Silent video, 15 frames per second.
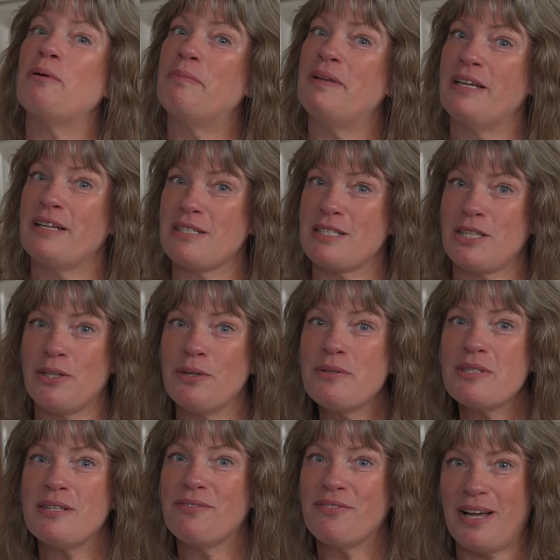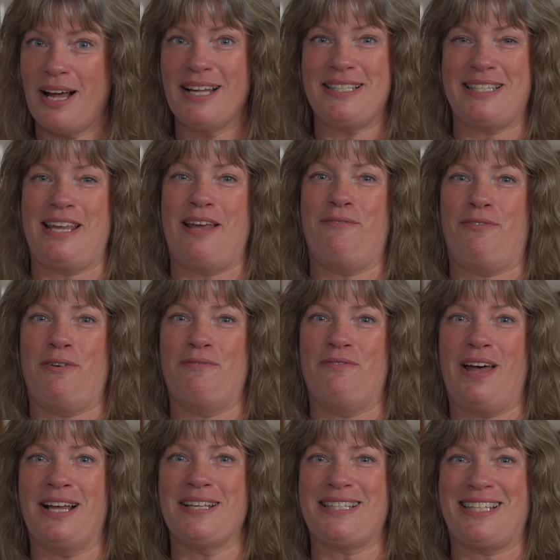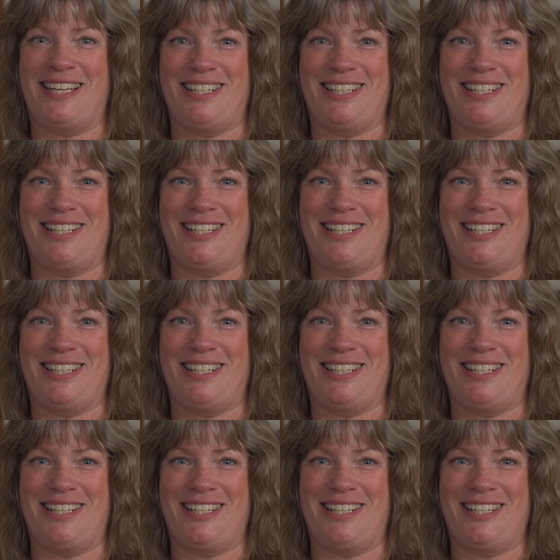will be exclusive content from Val's